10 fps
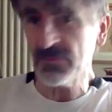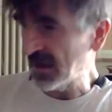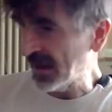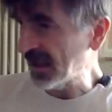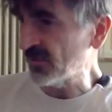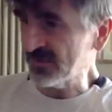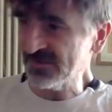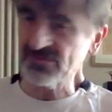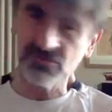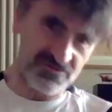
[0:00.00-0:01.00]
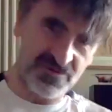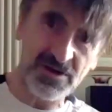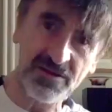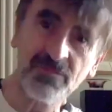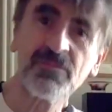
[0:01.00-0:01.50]
leg was
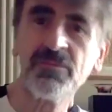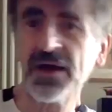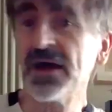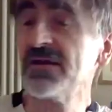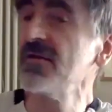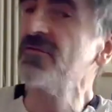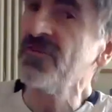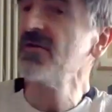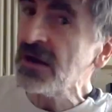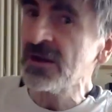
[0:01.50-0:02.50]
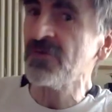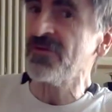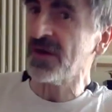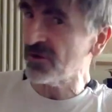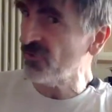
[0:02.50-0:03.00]
very bad. Funnily enough, I
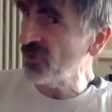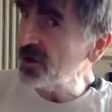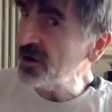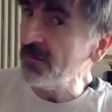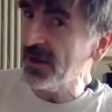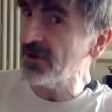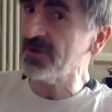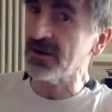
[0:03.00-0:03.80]
could run better than I